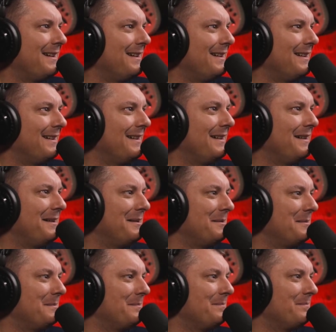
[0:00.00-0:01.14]

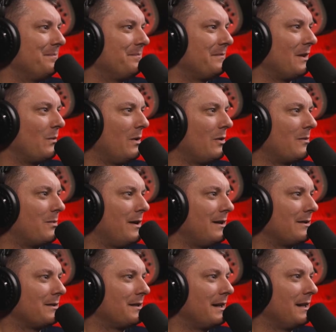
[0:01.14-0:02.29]
The Woke Breaker
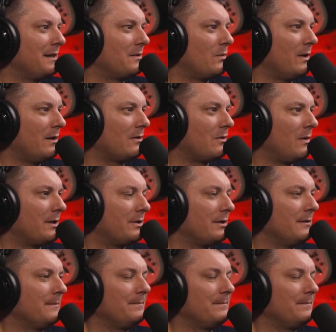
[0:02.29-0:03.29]
says, weird question.